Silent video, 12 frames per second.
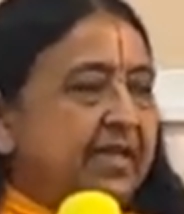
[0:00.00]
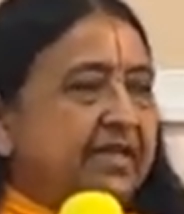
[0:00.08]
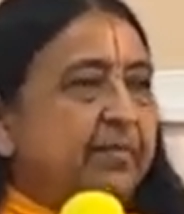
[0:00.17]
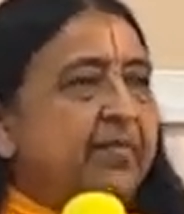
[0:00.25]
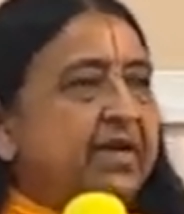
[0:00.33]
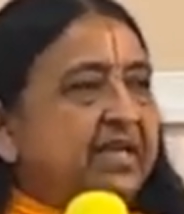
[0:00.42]

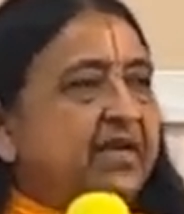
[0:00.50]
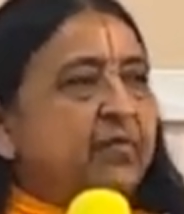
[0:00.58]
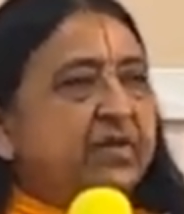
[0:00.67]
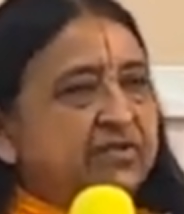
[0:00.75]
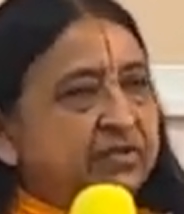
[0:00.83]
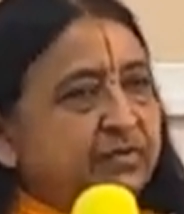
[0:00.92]
The monkey
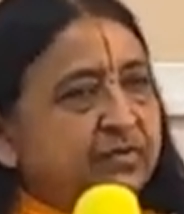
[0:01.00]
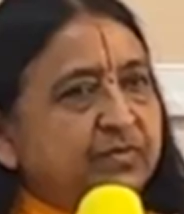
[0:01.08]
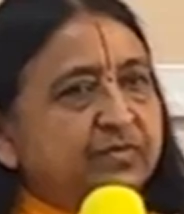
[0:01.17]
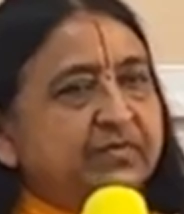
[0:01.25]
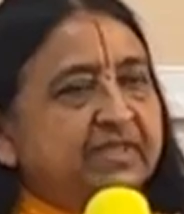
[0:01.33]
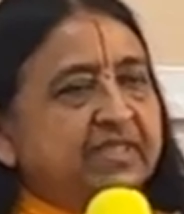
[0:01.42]
wants
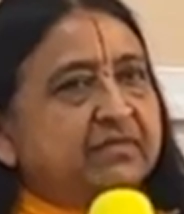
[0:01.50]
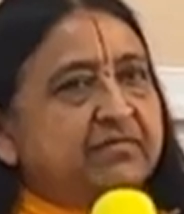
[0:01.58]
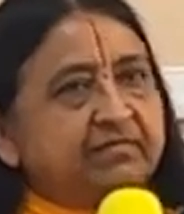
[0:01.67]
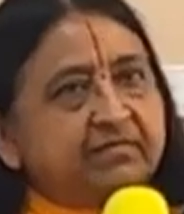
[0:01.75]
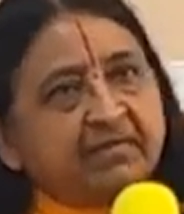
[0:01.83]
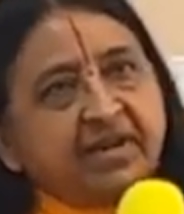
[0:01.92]
to just
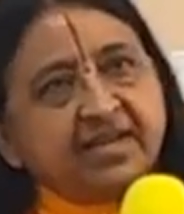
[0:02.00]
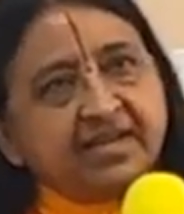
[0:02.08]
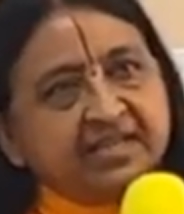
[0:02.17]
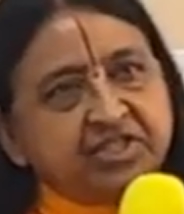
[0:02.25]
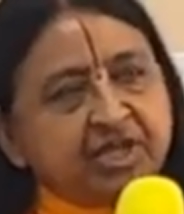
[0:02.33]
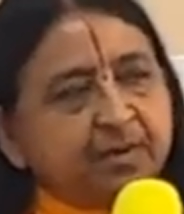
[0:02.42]
run
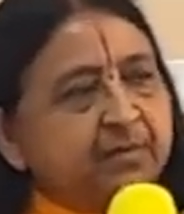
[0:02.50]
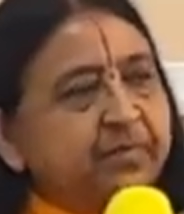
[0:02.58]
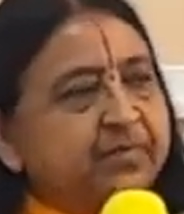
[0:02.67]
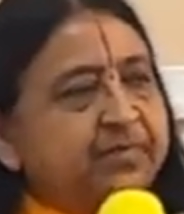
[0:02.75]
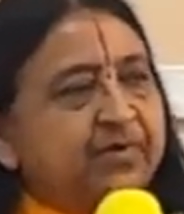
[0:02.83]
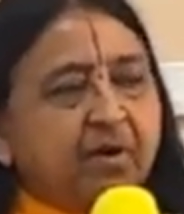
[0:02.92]
and
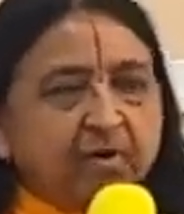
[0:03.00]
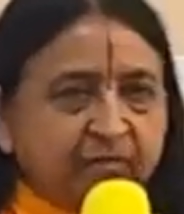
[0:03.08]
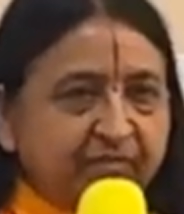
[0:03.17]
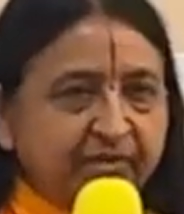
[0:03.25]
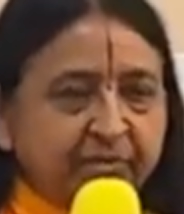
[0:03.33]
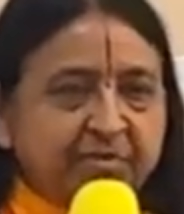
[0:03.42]
jump all
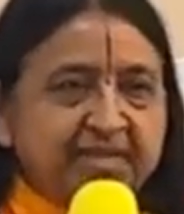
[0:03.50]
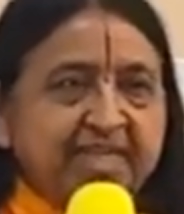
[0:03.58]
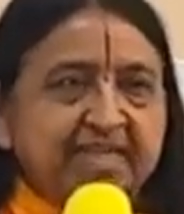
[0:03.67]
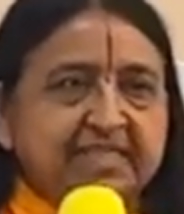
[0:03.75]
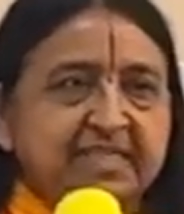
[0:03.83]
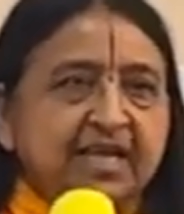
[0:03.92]
over the
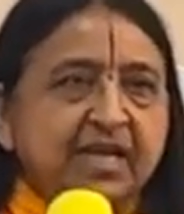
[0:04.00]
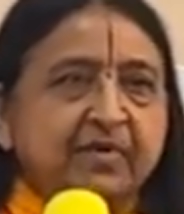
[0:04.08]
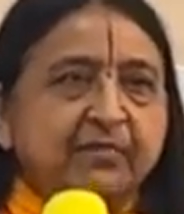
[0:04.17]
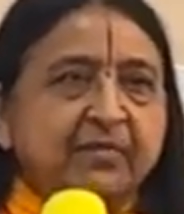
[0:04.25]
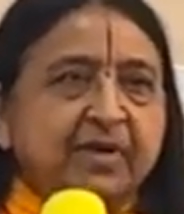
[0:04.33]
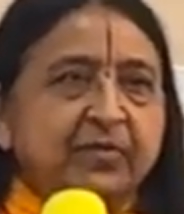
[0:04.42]
place,
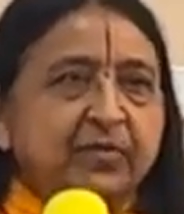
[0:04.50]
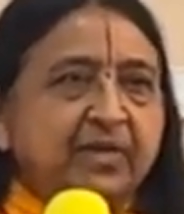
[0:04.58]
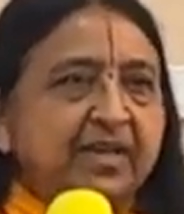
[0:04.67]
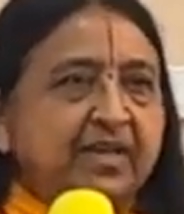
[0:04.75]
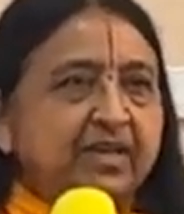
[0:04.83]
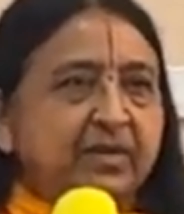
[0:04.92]
but
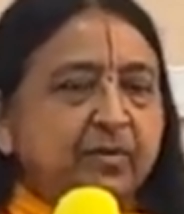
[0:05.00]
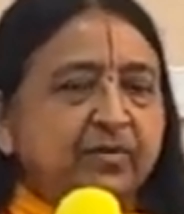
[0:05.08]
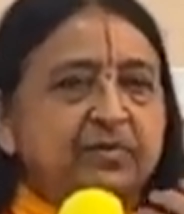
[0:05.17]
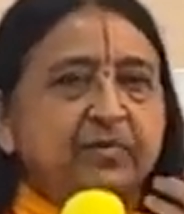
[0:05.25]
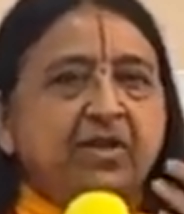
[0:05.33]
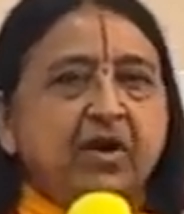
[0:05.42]
when he
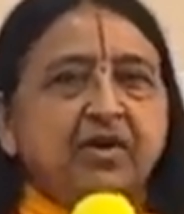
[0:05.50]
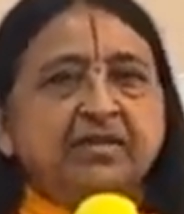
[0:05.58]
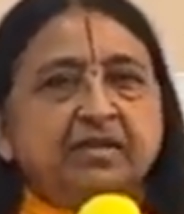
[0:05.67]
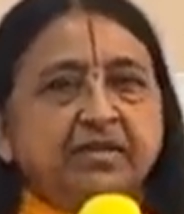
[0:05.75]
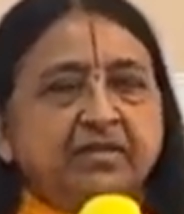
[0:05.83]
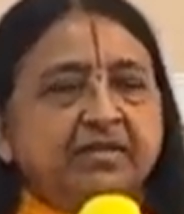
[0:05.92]
goes
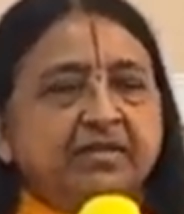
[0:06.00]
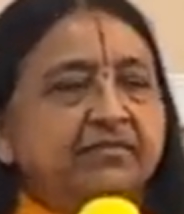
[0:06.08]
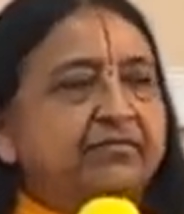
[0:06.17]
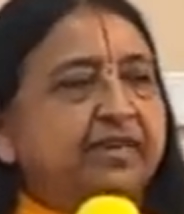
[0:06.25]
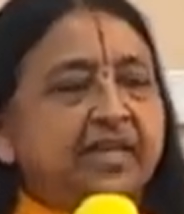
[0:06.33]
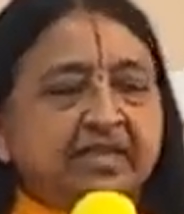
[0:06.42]
beyond the
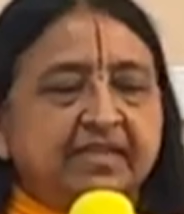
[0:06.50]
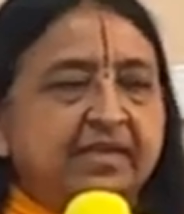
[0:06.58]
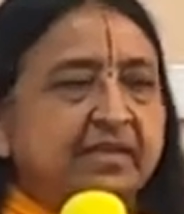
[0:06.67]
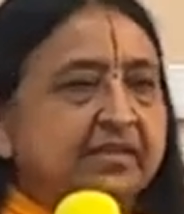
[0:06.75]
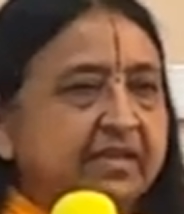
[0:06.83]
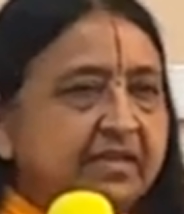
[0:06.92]
100
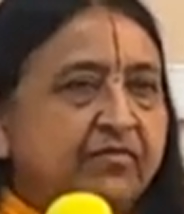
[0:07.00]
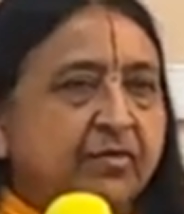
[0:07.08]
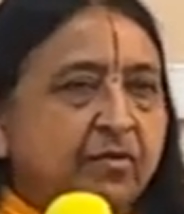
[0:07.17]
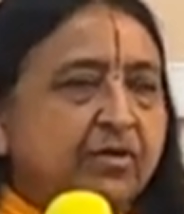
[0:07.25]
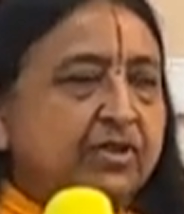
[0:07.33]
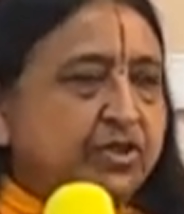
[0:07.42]
feet, the
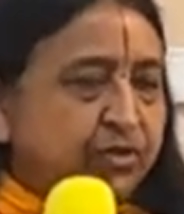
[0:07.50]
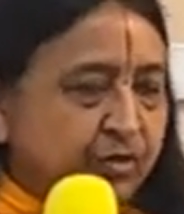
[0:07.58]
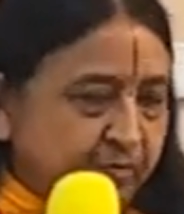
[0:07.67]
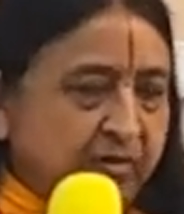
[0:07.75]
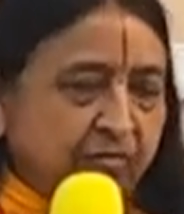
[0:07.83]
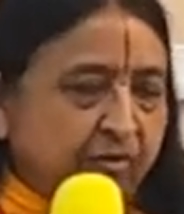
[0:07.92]

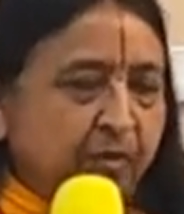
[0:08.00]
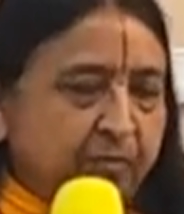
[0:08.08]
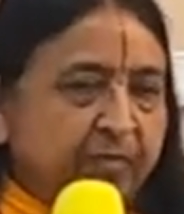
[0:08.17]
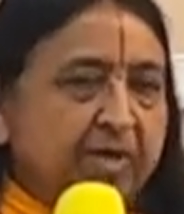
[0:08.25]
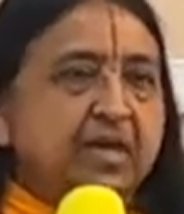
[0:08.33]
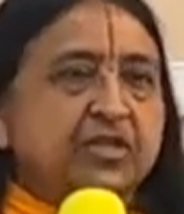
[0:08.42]

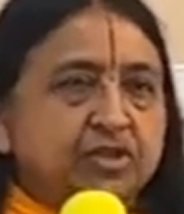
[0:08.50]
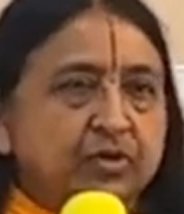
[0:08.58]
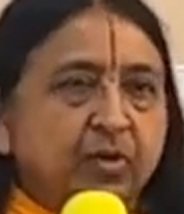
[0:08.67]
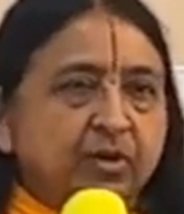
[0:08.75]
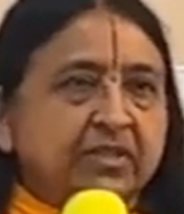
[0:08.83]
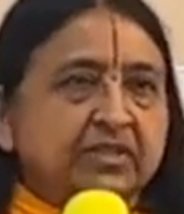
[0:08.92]
rope
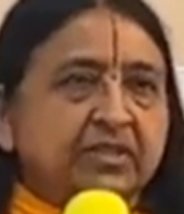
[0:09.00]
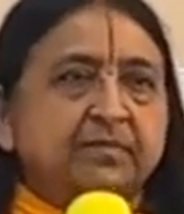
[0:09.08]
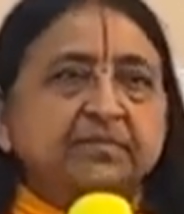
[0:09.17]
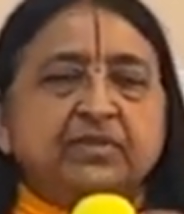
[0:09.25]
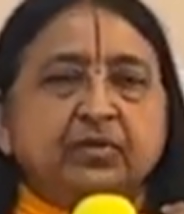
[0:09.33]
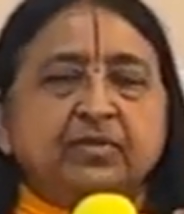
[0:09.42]
chokes
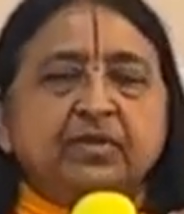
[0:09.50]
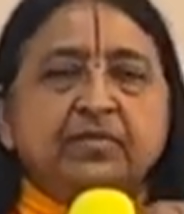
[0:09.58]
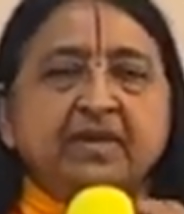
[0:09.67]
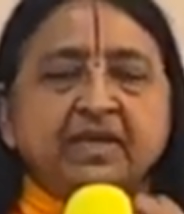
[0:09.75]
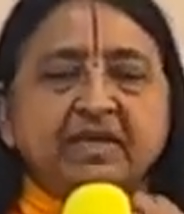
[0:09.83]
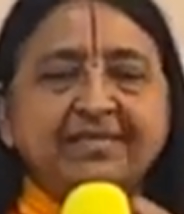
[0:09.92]
him, so
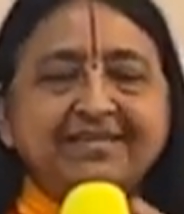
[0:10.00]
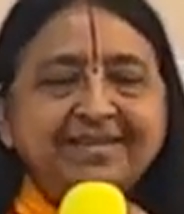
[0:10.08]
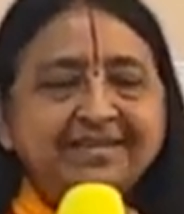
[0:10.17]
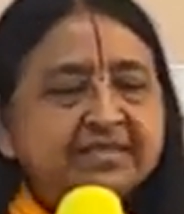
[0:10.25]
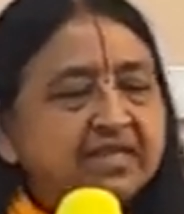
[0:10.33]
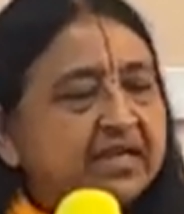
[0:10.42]
the monkey
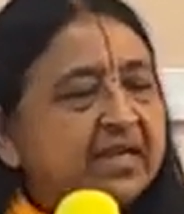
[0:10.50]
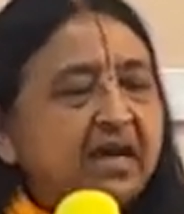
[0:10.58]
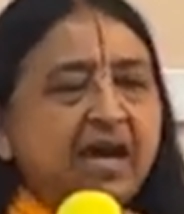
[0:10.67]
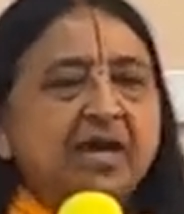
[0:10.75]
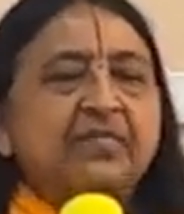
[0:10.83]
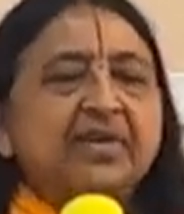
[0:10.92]
thinks,
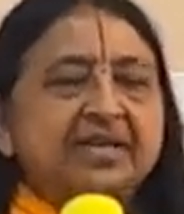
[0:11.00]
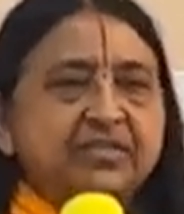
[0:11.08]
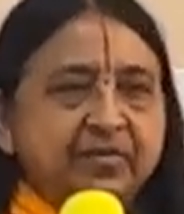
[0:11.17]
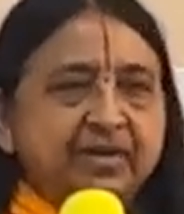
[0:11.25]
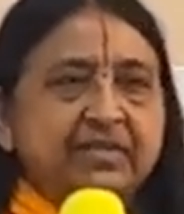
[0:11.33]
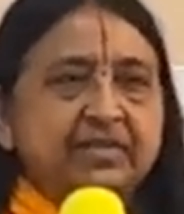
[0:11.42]
I may
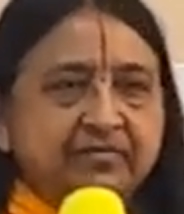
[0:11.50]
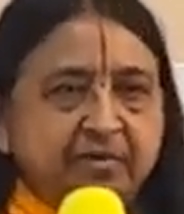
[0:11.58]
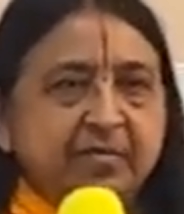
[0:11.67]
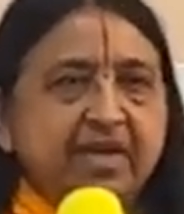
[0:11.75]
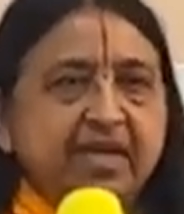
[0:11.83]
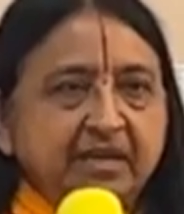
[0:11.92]
as well
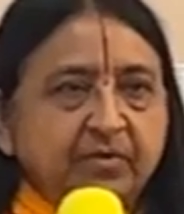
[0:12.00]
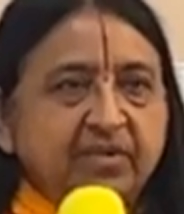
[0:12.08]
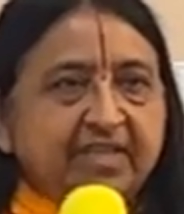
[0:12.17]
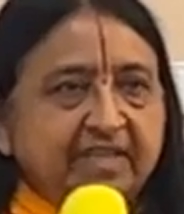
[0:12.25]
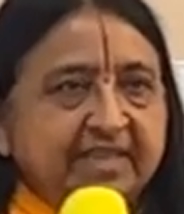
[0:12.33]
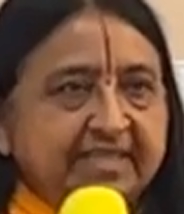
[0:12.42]
remain
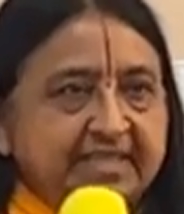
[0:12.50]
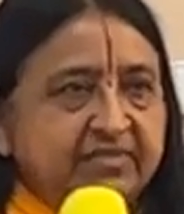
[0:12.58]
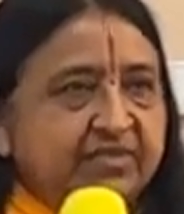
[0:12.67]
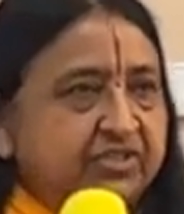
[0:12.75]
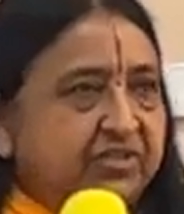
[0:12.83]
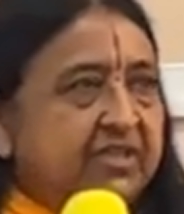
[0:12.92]
within
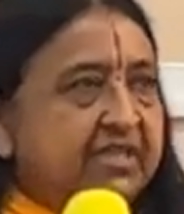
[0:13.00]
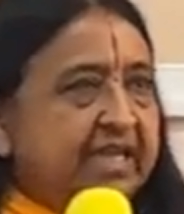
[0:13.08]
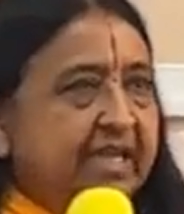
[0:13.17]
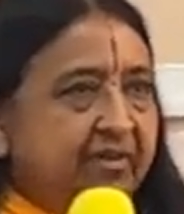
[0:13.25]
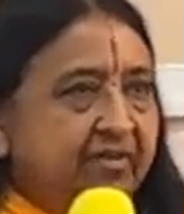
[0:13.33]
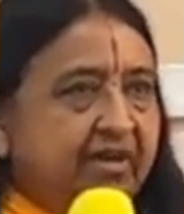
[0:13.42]
this
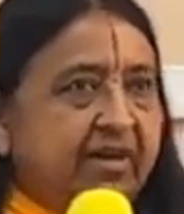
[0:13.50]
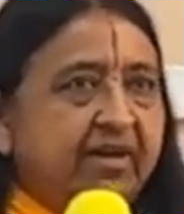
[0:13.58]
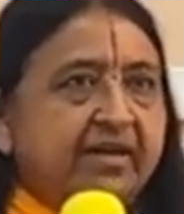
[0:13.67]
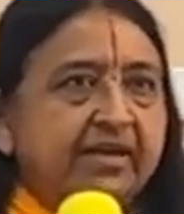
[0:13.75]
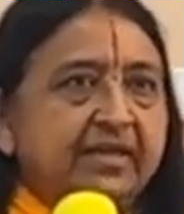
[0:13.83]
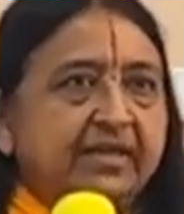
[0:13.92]
restricted
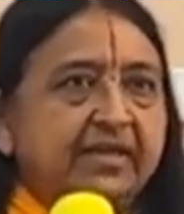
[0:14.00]
area.